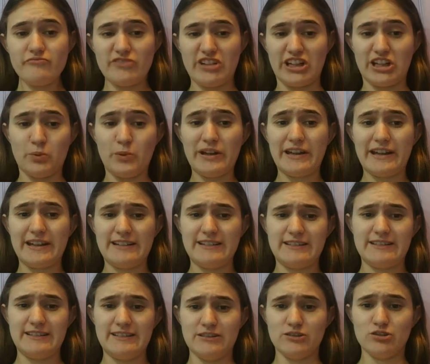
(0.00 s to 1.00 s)
Like, we can
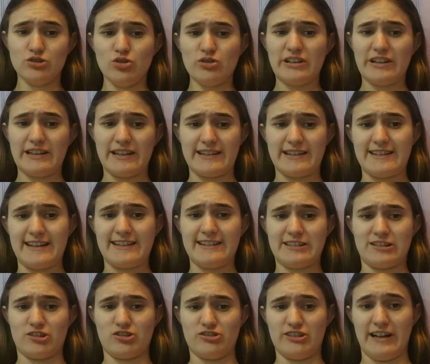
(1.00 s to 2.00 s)
look at, like, things
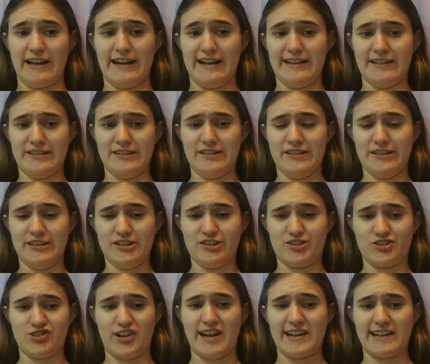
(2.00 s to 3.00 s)
that are
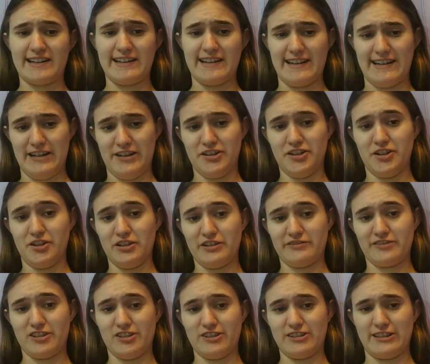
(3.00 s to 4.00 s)
non-dragon in
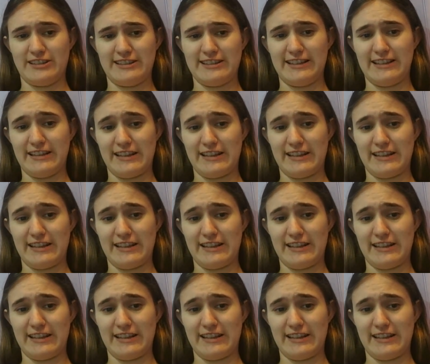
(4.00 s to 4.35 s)
universe and see,